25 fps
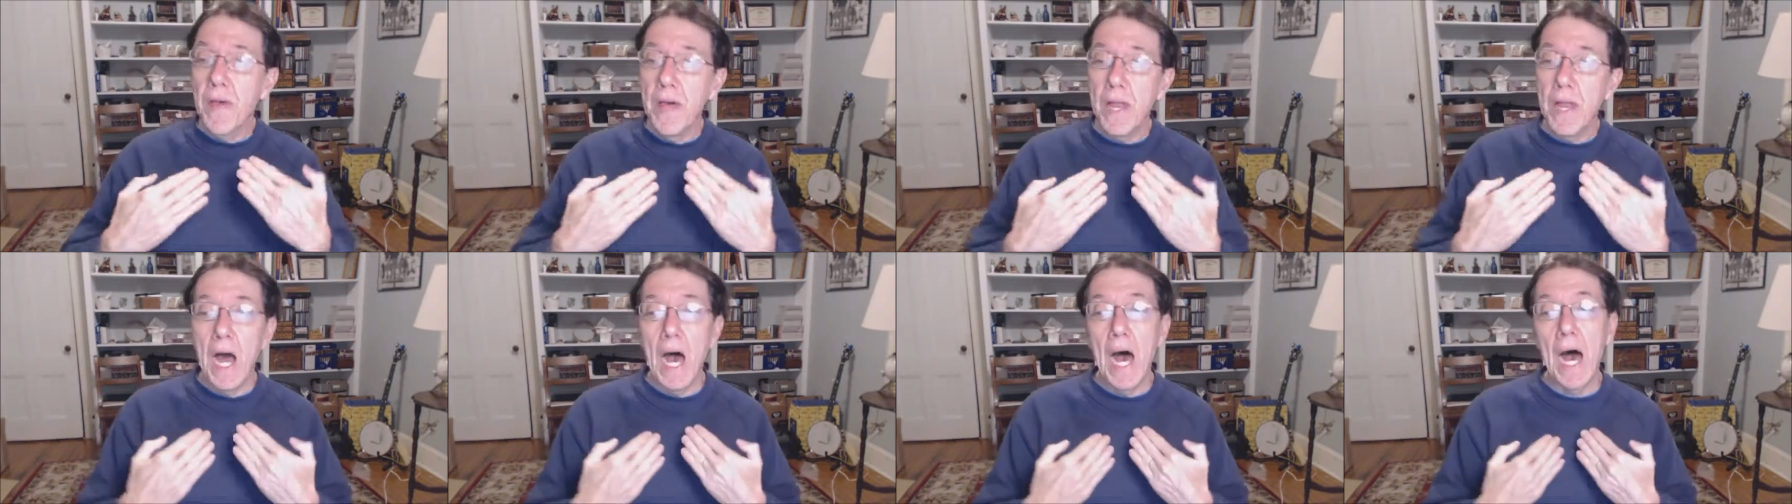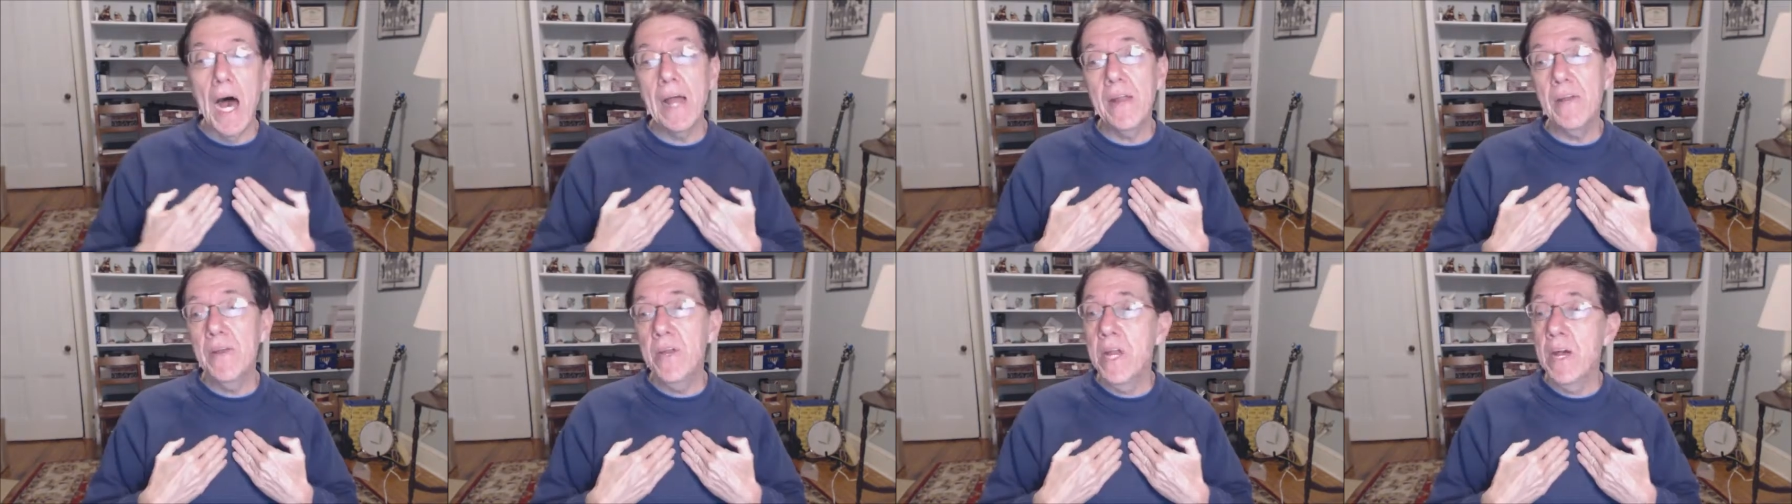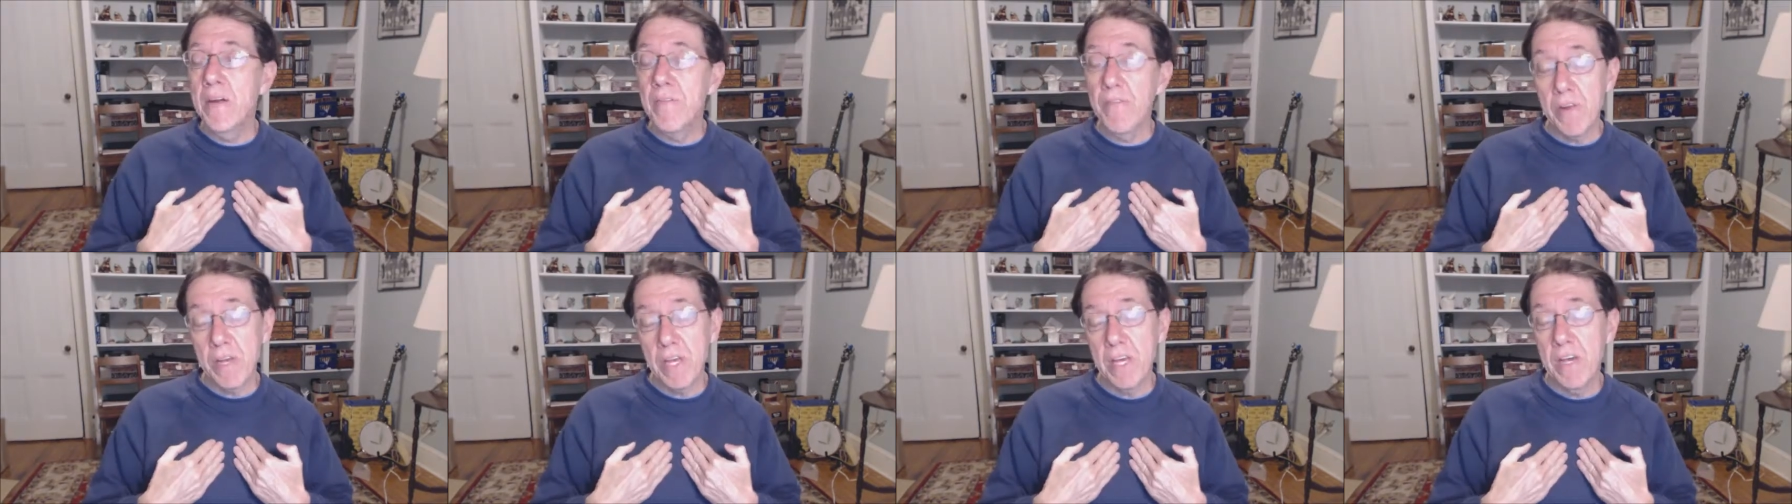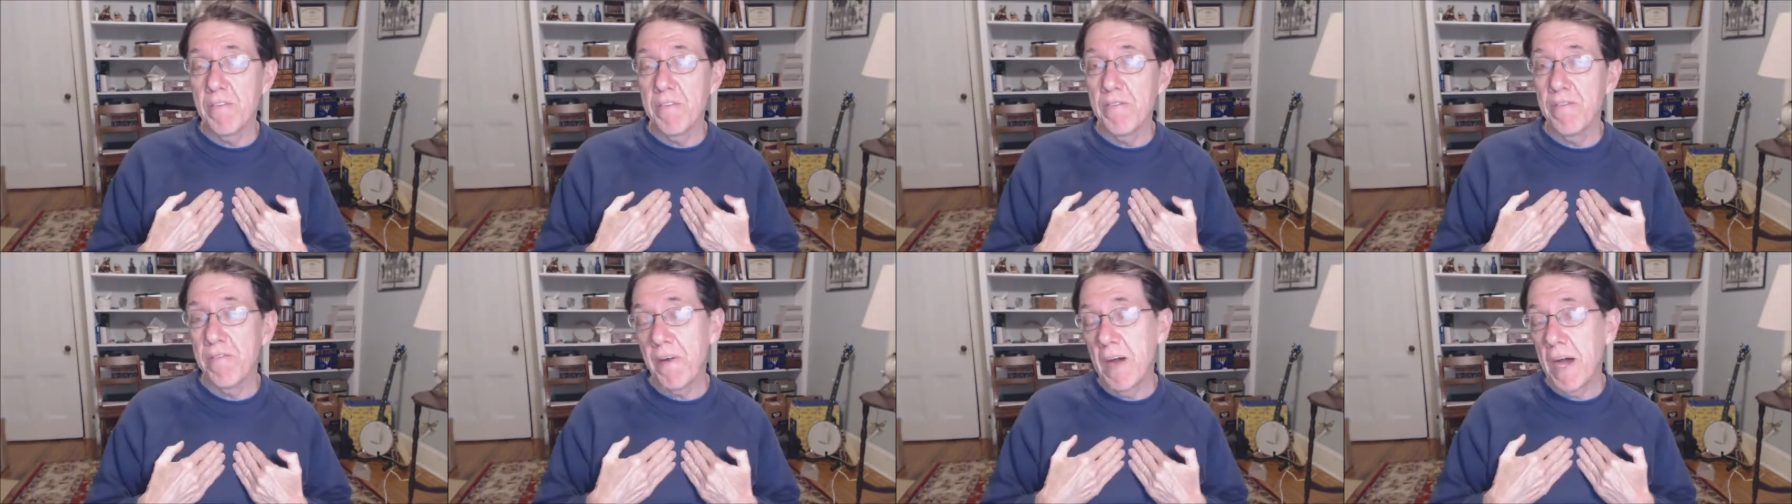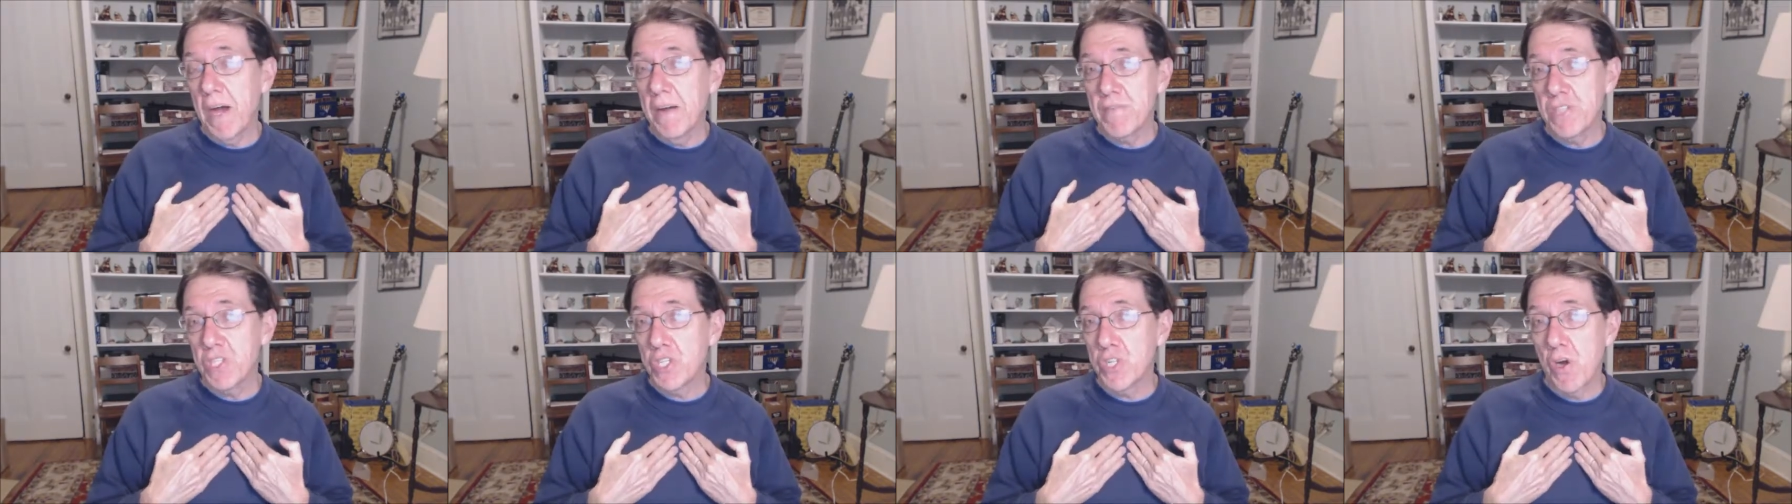that I never give
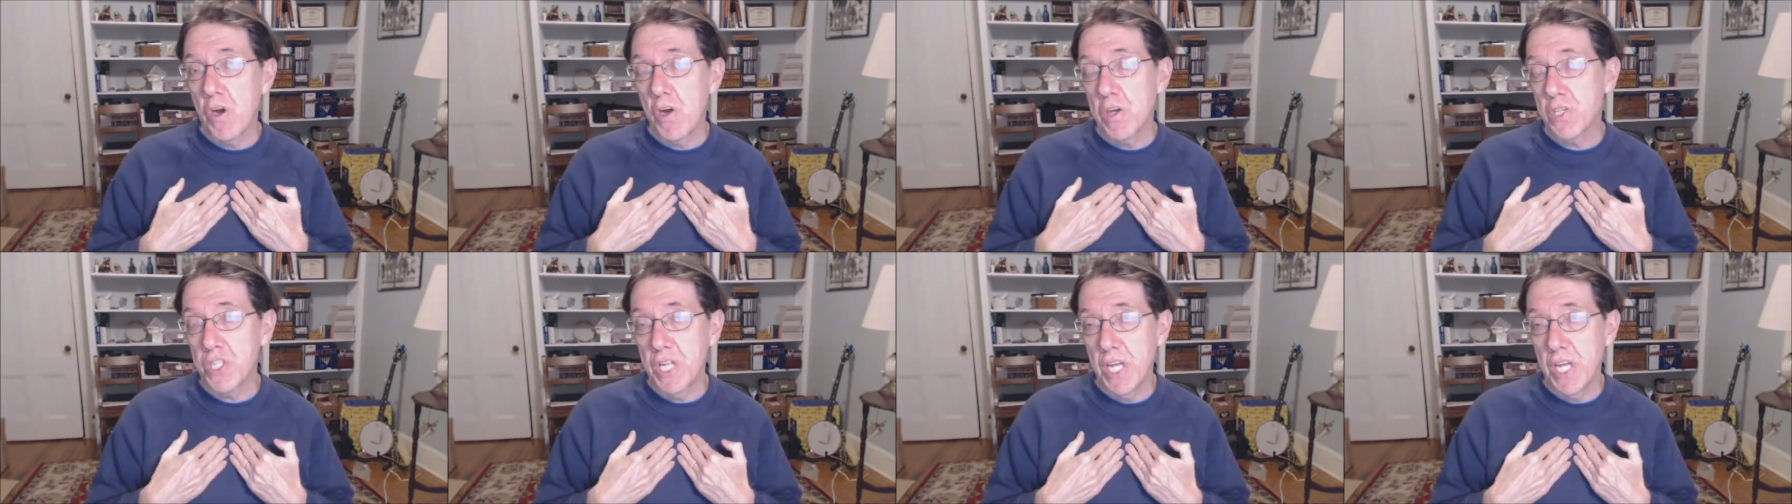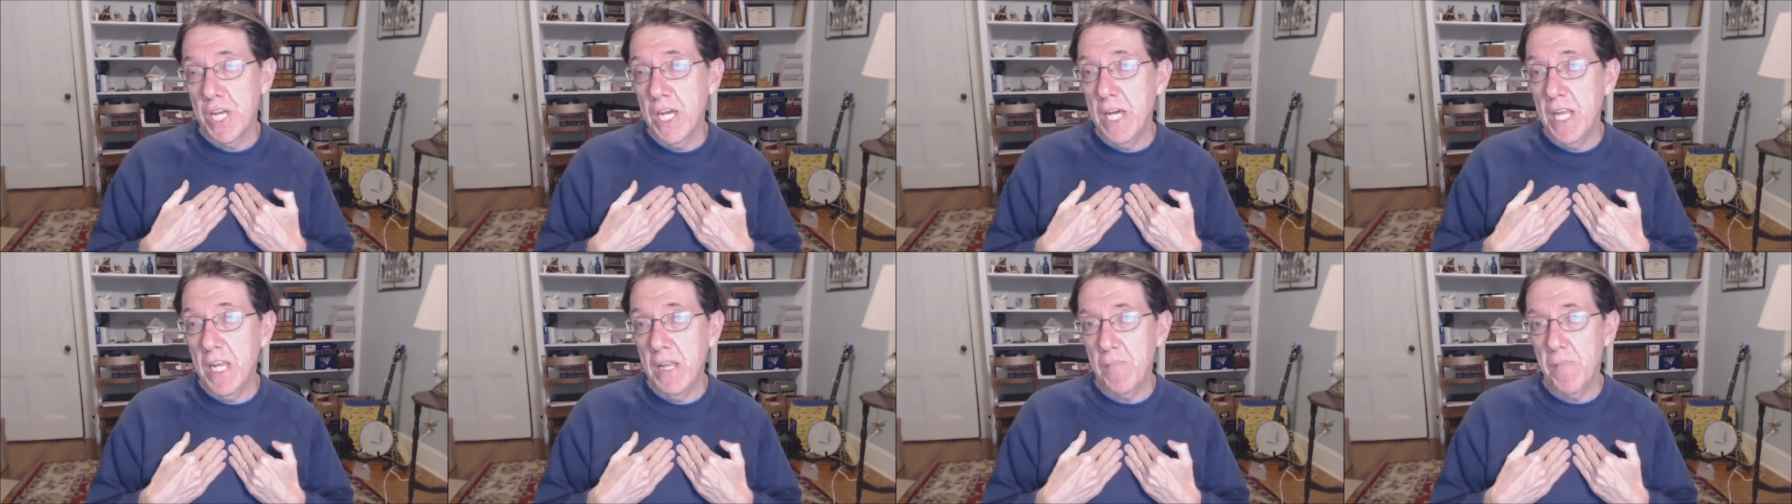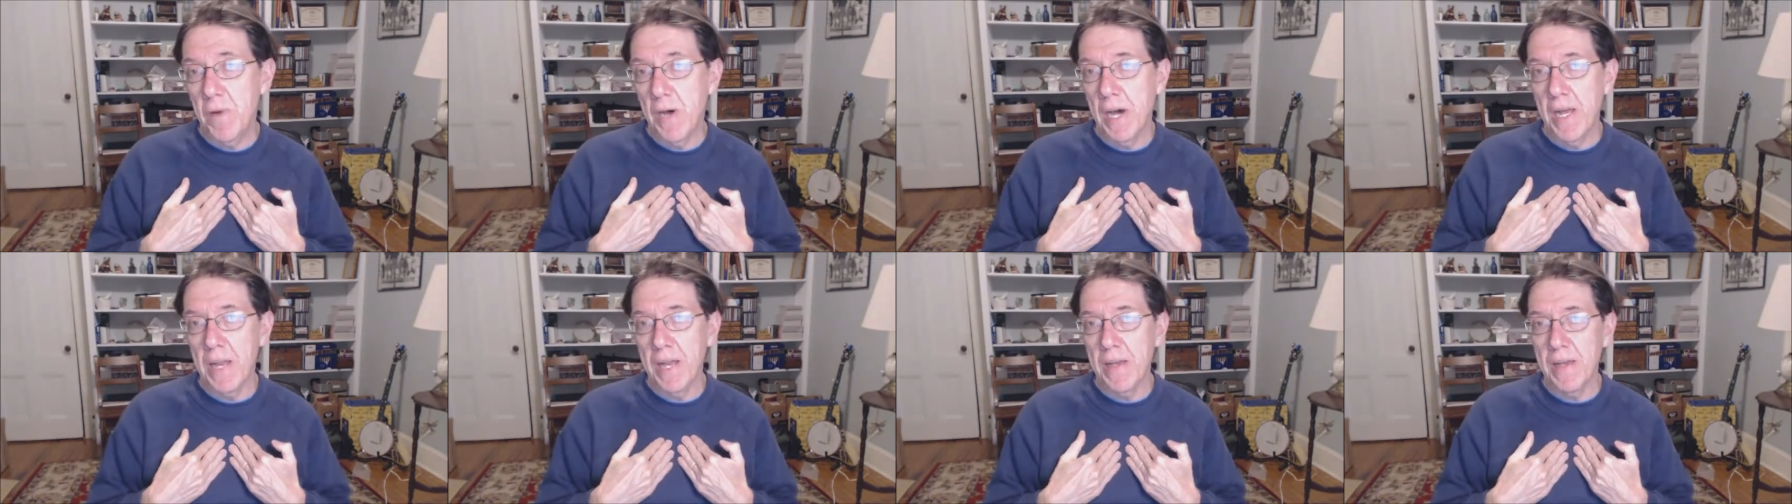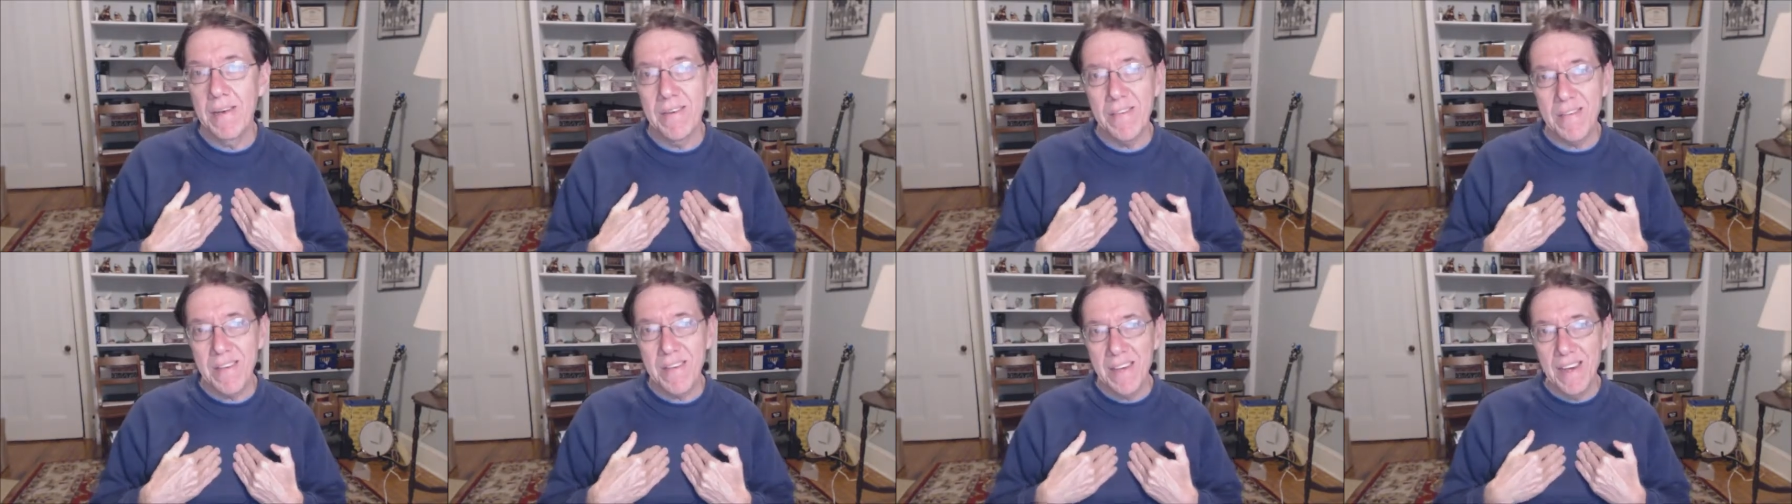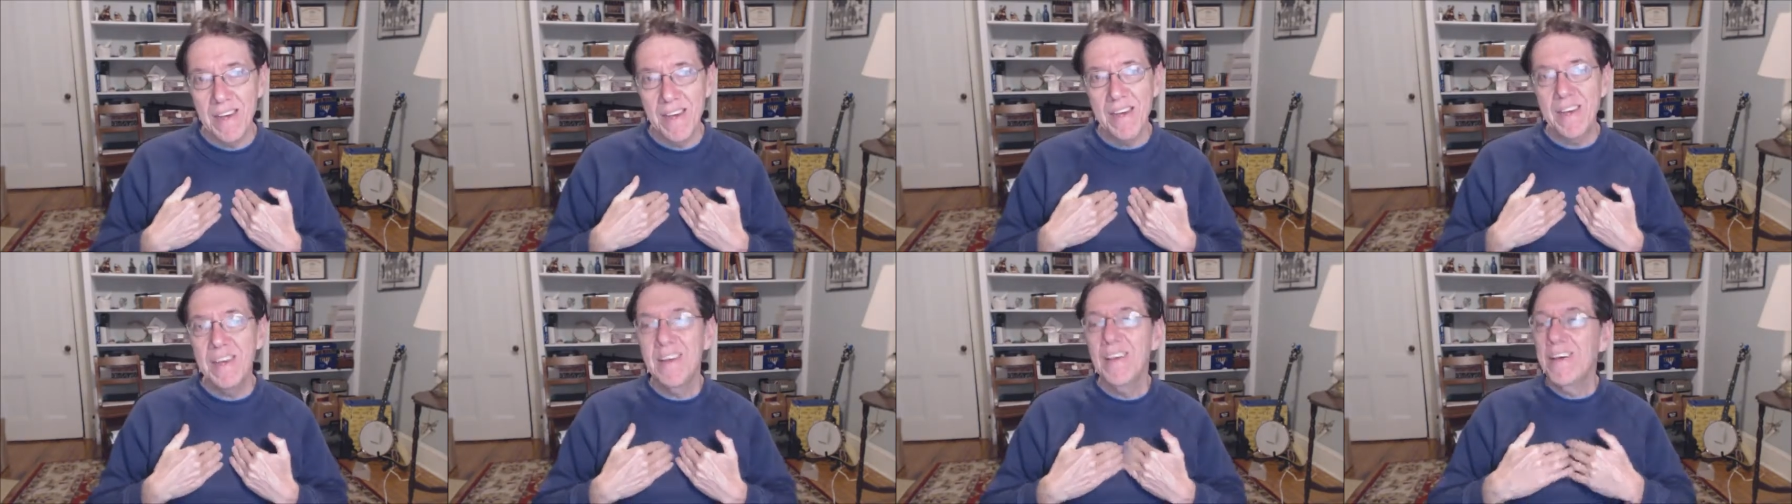five stars to anybody,
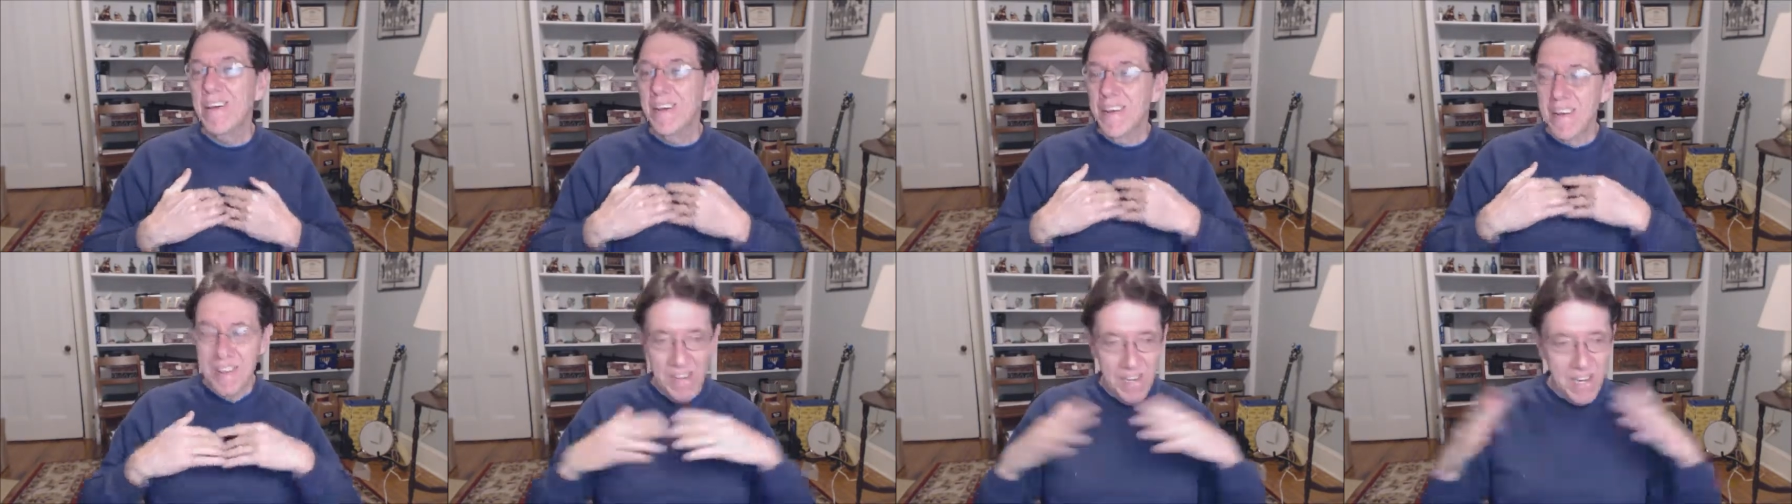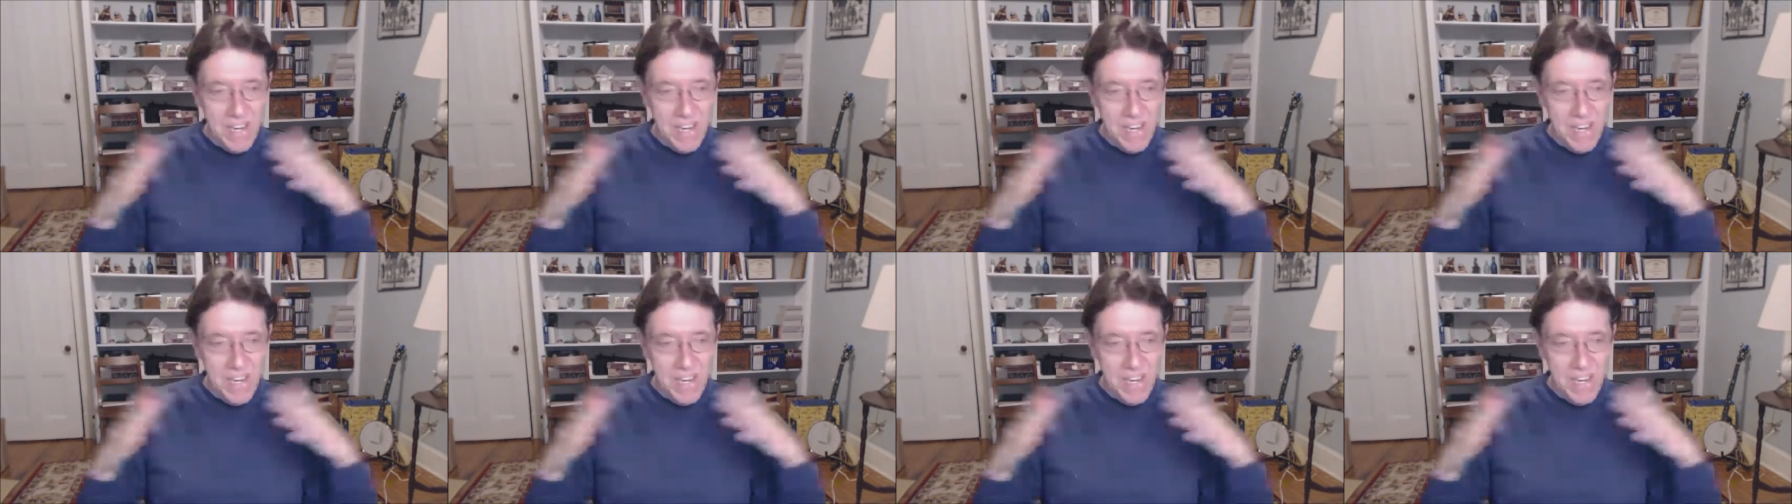okay?